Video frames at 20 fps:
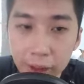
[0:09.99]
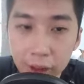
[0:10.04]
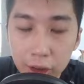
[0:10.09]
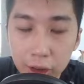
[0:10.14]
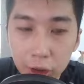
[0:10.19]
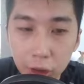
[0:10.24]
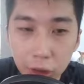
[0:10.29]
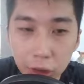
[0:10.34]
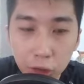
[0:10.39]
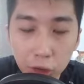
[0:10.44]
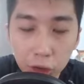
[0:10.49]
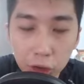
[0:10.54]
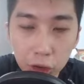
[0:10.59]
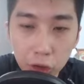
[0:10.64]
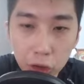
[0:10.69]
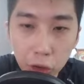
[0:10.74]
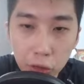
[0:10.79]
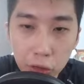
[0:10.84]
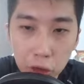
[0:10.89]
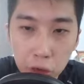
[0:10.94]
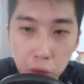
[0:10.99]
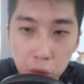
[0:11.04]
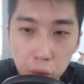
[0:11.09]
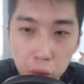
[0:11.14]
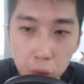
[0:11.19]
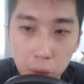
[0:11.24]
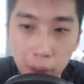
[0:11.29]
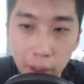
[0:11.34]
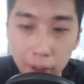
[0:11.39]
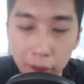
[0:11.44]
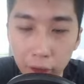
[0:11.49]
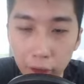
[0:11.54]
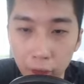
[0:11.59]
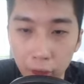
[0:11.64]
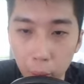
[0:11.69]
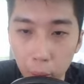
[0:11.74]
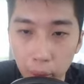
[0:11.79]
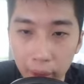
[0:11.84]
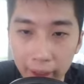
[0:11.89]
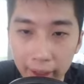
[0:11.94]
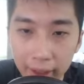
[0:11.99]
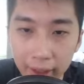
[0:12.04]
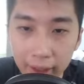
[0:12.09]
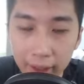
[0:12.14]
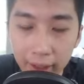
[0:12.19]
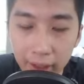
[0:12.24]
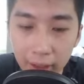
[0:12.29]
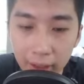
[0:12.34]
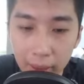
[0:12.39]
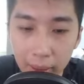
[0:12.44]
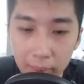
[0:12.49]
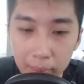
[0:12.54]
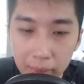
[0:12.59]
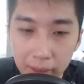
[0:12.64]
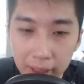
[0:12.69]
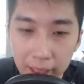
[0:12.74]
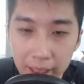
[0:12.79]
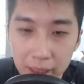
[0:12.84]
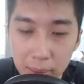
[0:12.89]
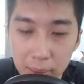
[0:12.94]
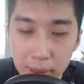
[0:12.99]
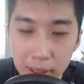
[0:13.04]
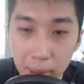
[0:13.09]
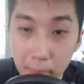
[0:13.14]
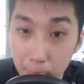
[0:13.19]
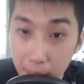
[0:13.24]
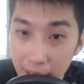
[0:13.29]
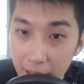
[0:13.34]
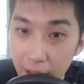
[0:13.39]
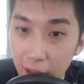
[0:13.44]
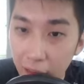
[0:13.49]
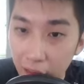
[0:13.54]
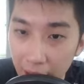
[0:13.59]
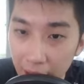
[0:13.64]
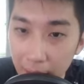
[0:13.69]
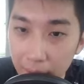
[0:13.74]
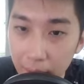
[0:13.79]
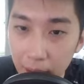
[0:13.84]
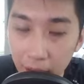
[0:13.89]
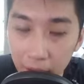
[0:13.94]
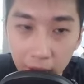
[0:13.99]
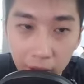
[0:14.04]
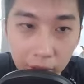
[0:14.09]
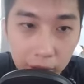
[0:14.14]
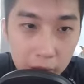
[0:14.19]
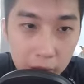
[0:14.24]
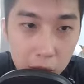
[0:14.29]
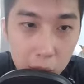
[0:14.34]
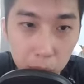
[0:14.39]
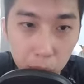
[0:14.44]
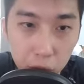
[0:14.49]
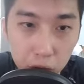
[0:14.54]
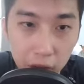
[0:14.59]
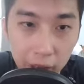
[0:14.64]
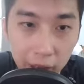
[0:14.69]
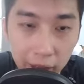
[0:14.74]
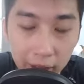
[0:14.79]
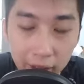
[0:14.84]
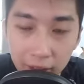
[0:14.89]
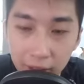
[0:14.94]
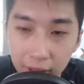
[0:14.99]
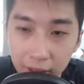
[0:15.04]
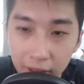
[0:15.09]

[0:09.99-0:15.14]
So, for those of you who are not aware, there has been a bit of hype around this project,